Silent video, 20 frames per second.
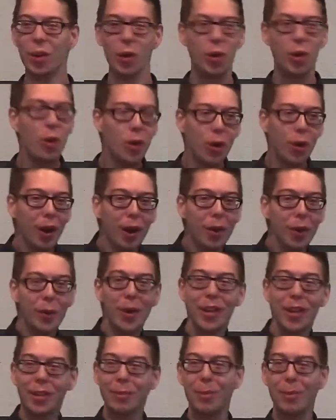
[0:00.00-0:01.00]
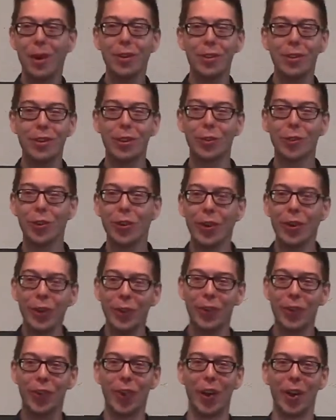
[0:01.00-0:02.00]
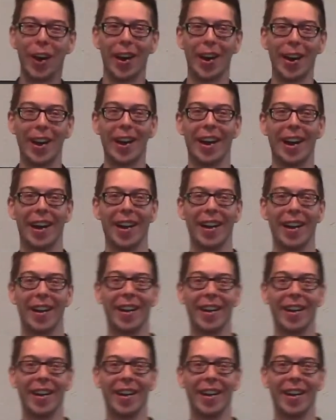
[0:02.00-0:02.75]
who are we supposed to root for here?